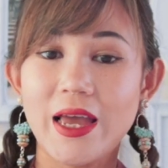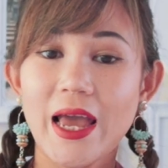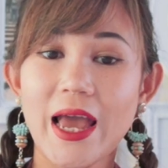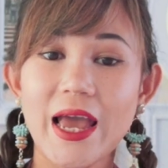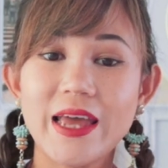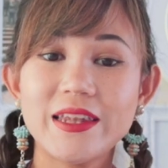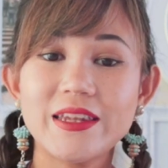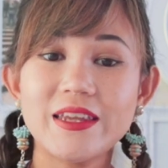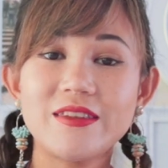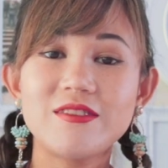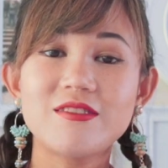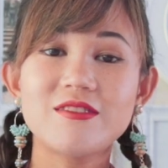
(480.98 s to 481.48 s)

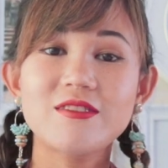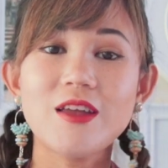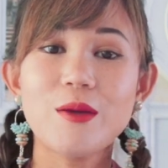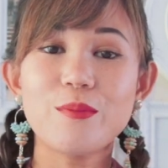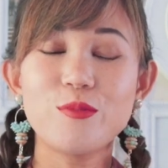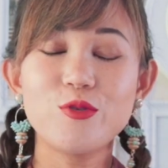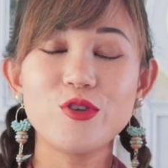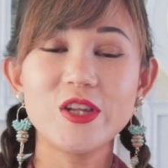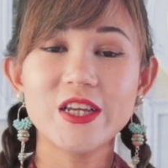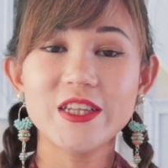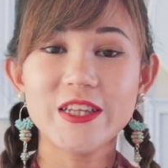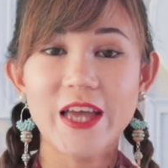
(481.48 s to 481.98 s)
and then start
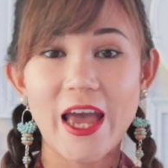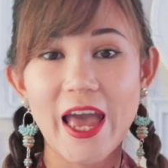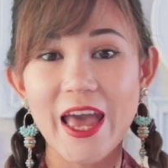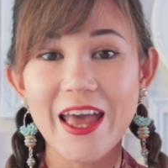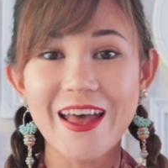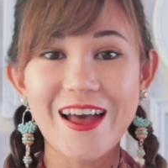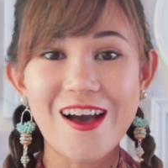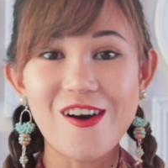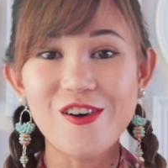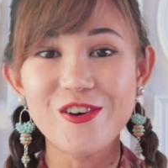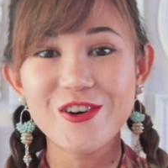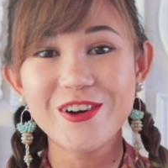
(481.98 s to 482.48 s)
pulling the hair
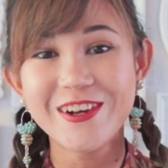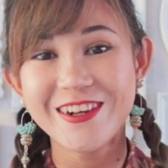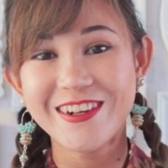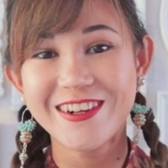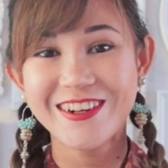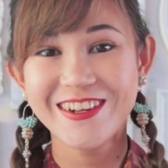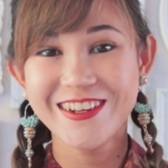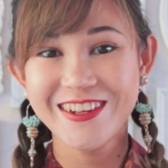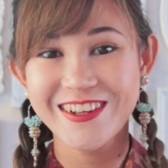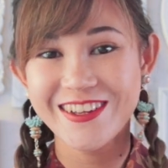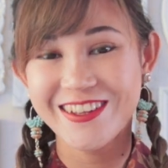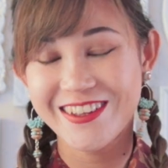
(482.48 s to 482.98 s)
out.
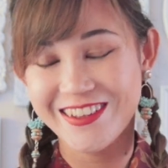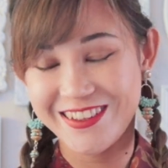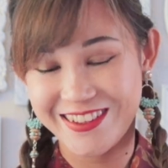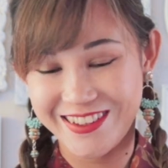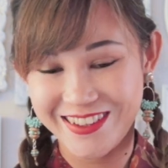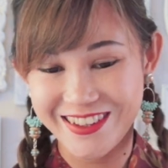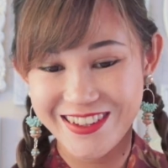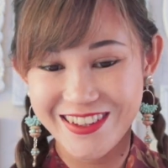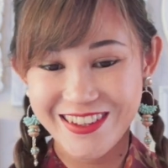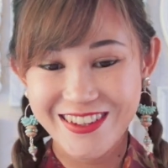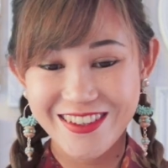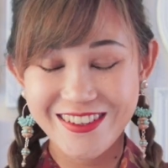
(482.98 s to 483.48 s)

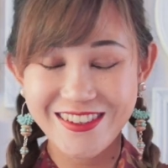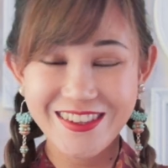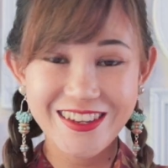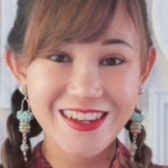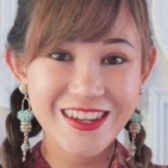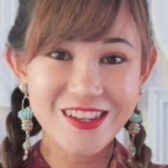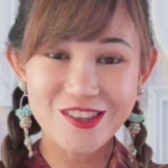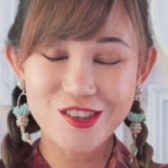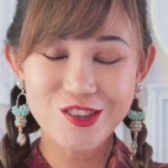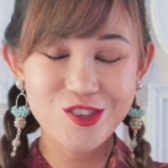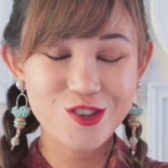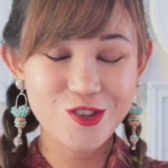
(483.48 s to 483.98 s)

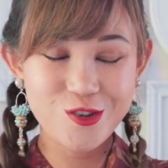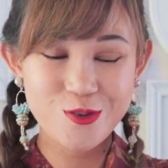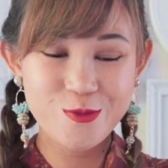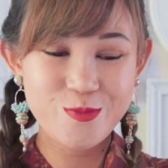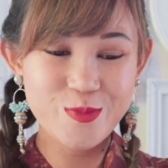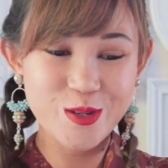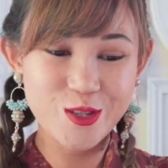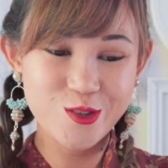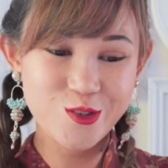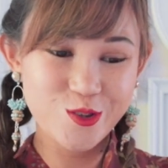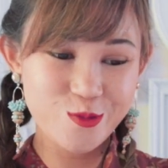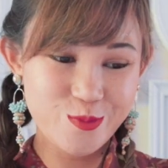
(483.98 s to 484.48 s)
See, it's
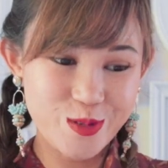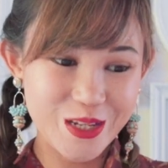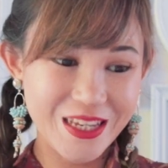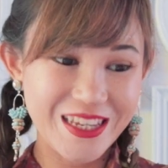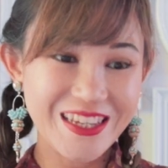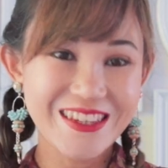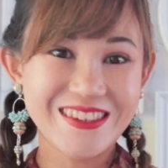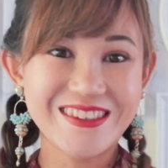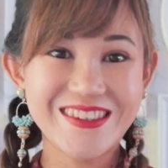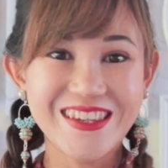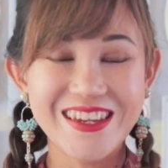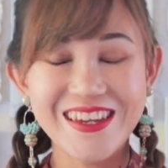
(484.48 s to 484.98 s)
super
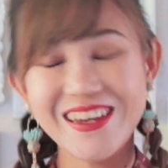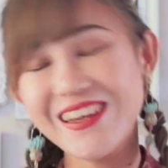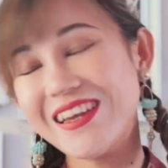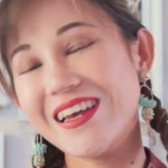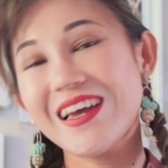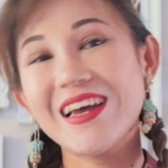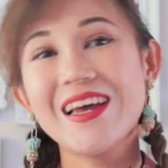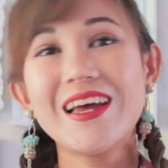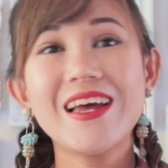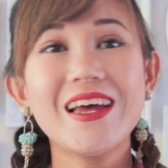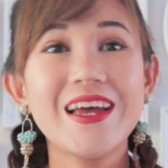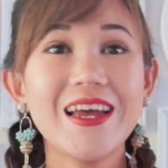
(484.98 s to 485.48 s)
easy,
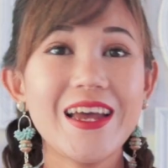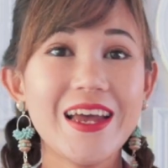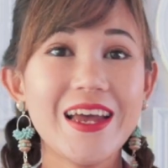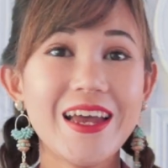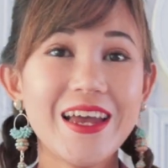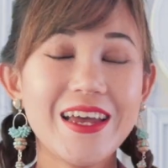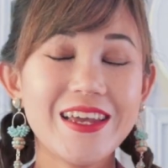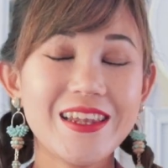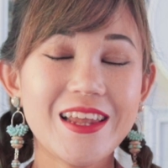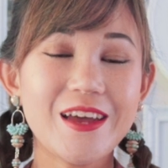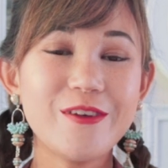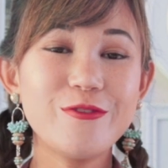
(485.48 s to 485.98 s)

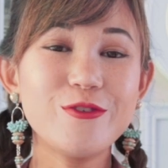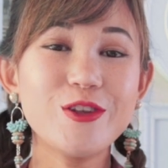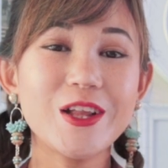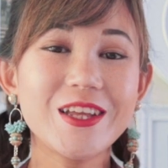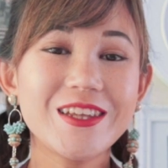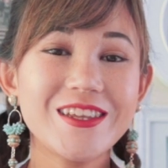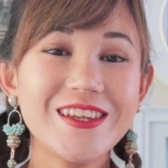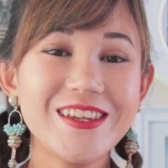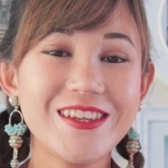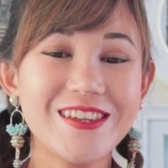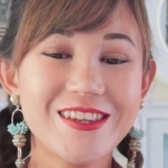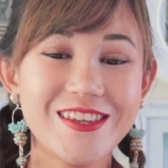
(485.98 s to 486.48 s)
and I feel like
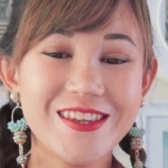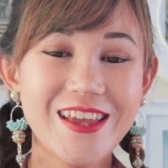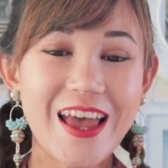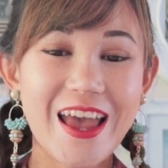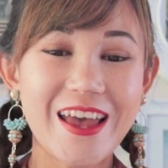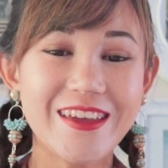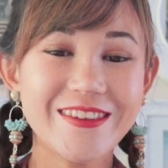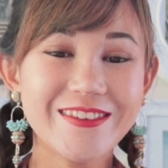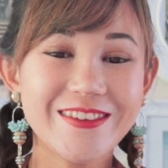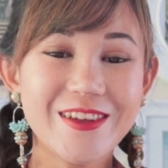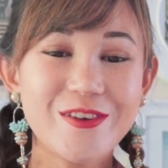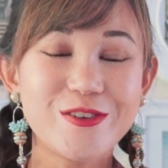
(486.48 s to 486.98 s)
this
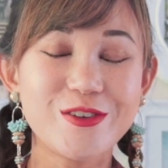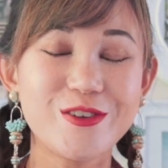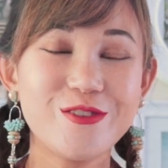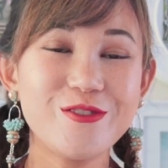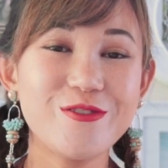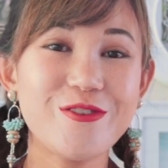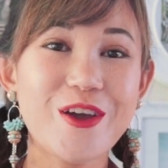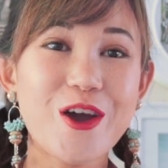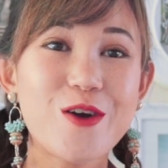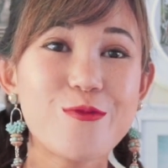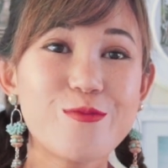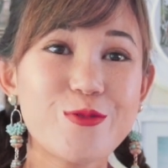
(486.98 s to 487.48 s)
hairstyle is
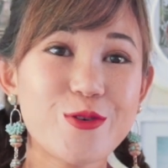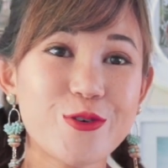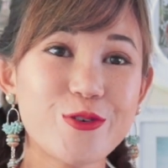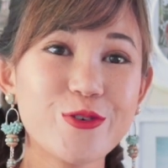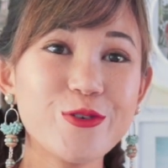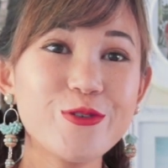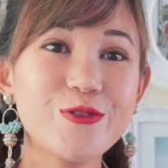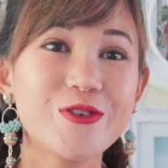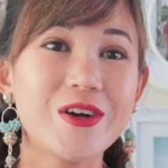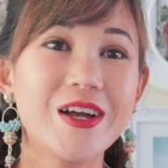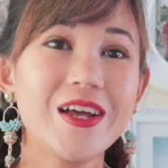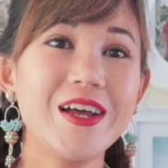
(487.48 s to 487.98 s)
fail
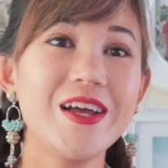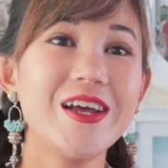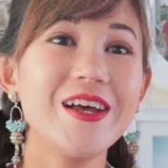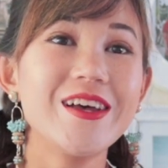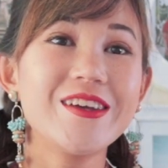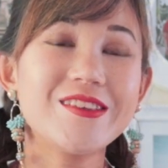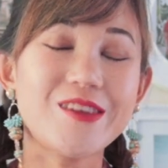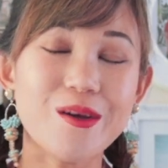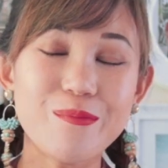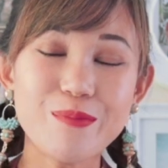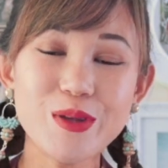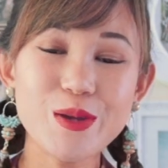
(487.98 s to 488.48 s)
proof.
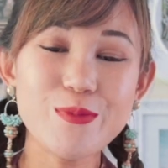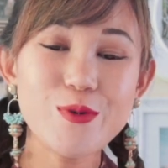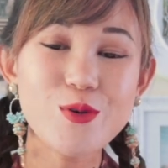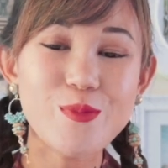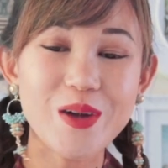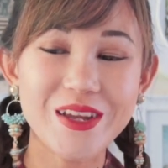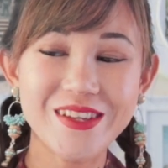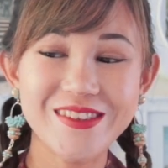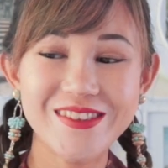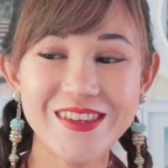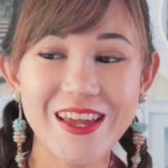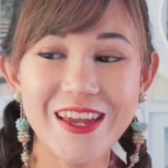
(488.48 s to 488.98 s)
Some people
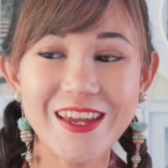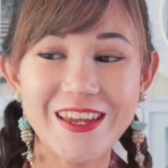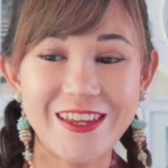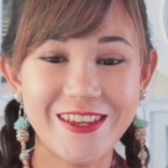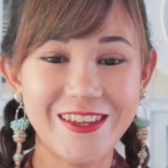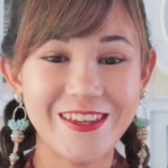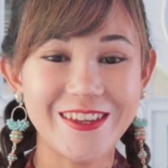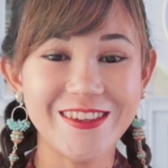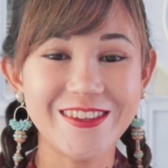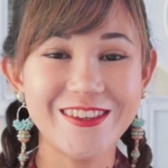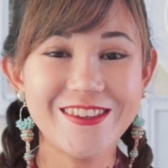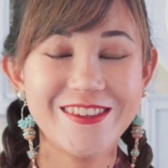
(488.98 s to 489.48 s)
might say
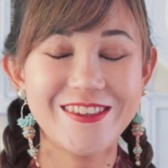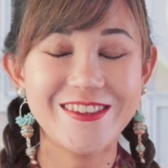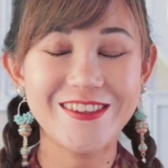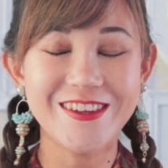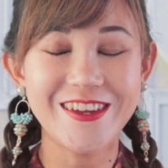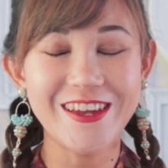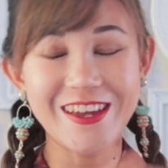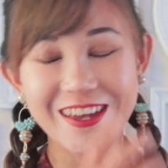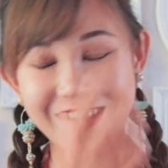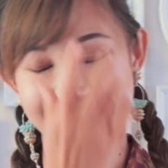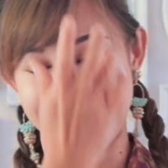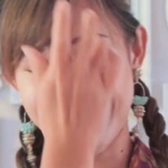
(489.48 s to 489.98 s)
it's
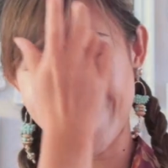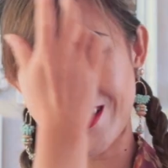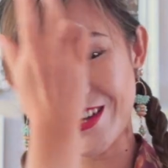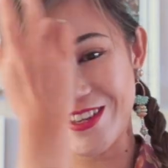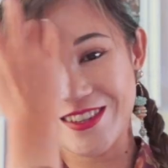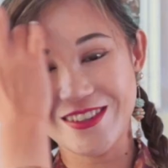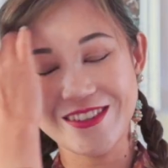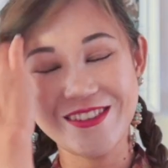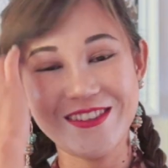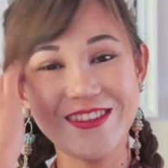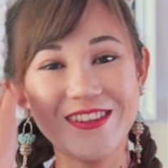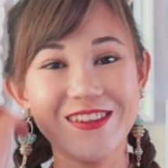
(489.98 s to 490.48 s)

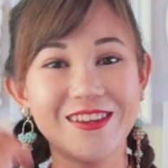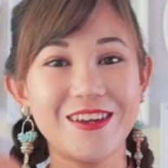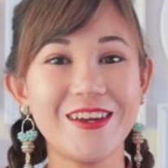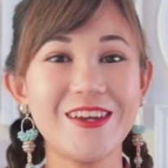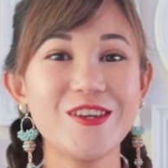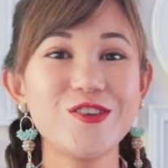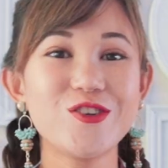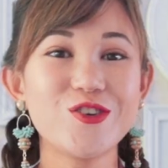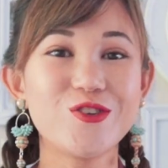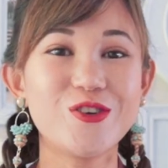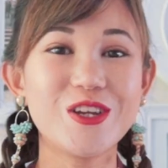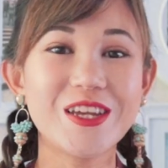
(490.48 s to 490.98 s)

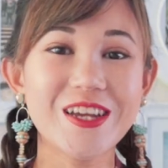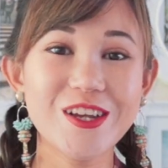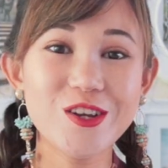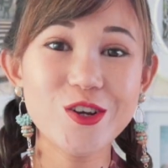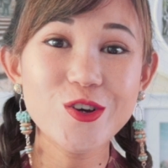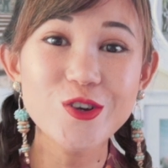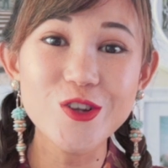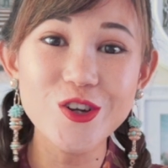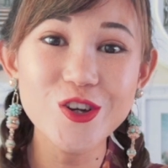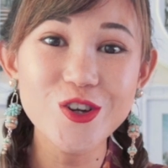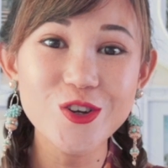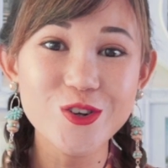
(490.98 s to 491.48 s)
you know, it
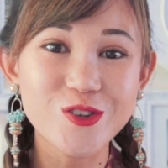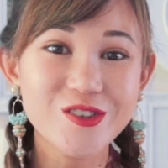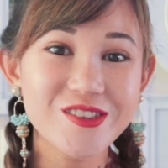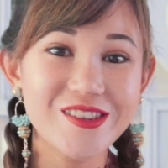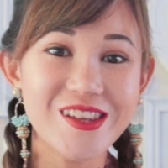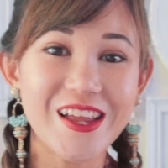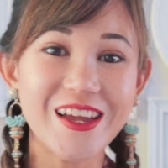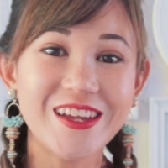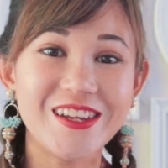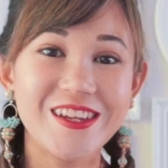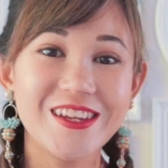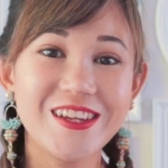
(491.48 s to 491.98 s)
could look
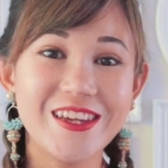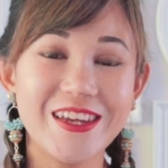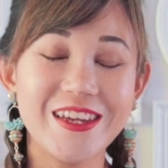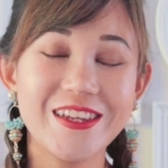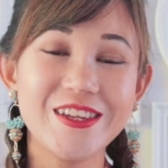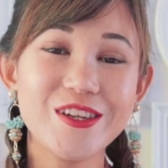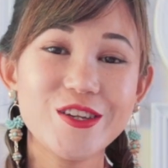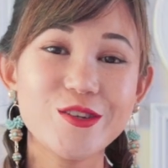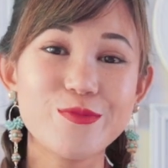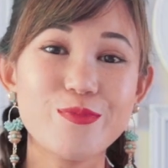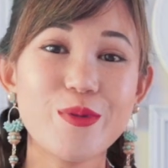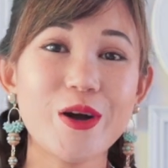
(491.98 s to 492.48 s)
slightly
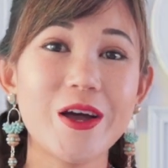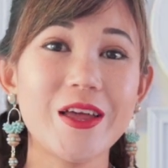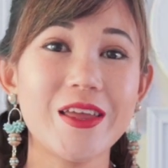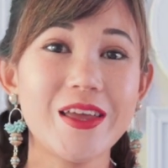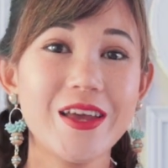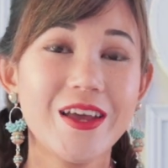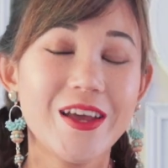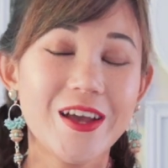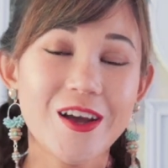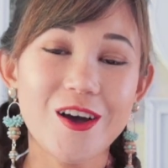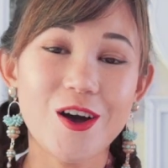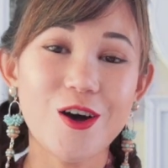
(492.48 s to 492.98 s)
kiddish, but
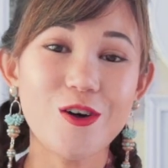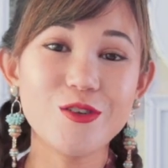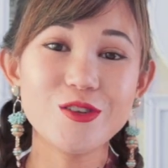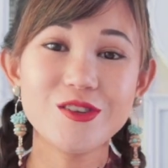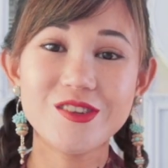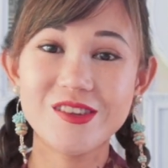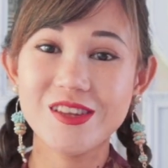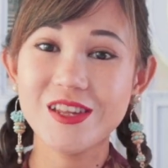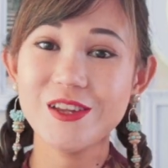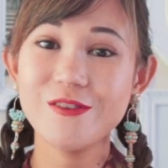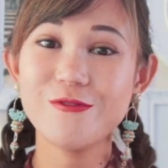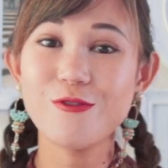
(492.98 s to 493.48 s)

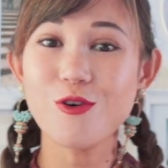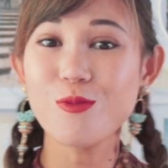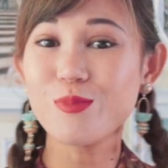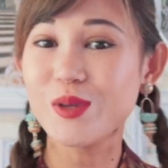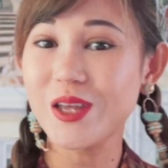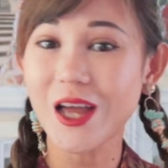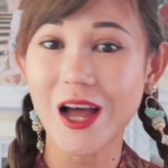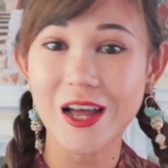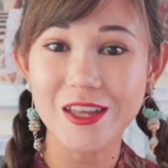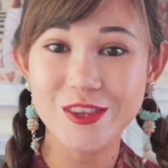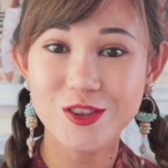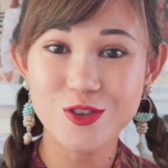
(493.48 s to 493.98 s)
honestly for me,
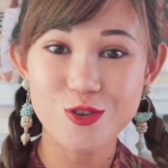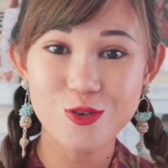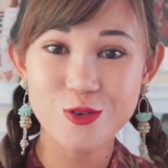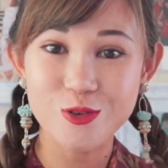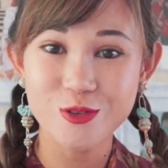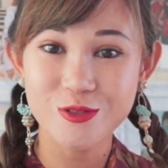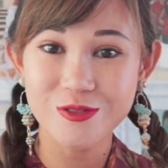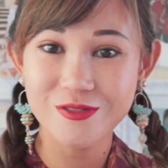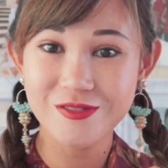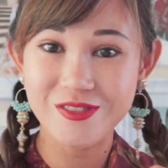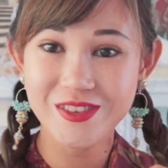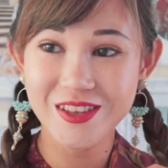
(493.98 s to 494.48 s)
I
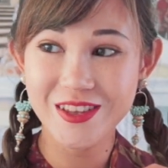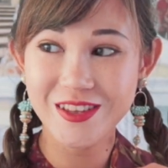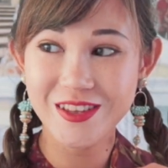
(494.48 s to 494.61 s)
don't